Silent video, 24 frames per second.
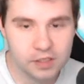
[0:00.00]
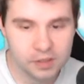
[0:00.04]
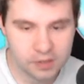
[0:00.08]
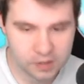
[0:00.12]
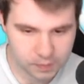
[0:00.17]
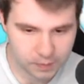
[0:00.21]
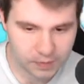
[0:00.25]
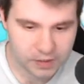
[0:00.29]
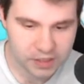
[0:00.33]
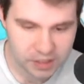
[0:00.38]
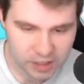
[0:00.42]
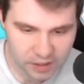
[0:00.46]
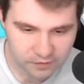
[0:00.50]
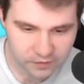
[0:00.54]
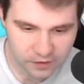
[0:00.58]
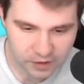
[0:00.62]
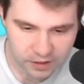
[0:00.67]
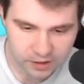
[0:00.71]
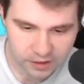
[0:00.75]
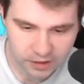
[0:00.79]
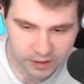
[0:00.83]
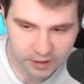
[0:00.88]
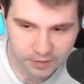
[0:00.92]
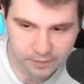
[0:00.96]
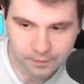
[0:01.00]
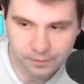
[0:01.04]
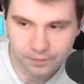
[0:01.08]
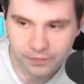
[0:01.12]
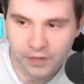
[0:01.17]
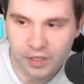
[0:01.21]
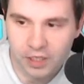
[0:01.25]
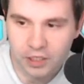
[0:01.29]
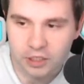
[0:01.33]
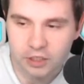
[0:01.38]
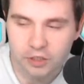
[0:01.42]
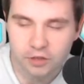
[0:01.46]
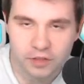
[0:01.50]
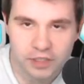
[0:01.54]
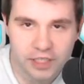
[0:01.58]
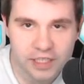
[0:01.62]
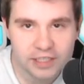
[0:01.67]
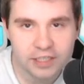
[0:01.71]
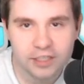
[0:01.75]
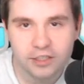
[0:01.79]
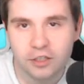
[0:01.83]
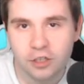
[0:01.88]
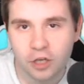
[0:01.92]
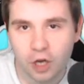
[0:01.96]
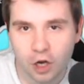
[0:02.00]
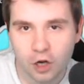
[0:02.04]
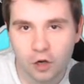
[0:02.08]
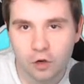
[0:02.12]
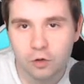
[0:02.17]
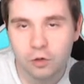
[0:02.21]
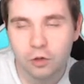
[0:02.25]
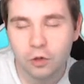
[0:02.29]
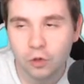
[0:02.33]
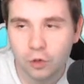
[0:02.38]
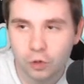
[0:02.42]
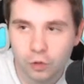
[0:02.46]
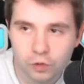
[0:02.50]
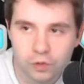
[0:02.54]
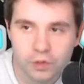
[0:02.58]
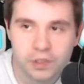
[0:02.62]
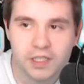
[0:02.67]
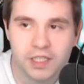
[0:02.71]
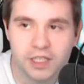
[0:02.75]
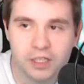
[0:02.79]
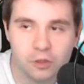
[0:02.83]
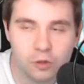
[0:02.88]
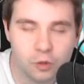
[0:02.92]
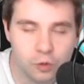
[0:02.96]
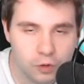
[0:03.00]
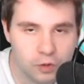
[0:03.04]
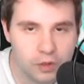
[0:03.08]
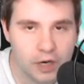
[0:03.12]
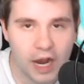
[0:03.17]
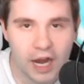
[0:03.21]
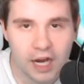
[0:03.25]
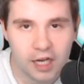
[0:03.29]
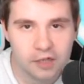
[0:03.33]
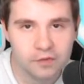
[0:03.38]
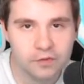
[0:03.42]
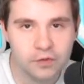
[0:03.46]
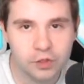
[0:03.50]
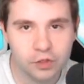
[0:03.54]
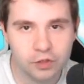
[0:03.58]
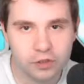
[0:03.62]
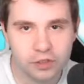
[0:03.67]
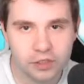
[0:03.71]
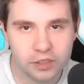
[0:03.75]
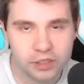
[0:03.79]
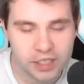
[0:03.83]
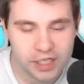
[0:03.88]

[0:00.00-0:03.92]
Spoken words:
specifically, you need to know who out of your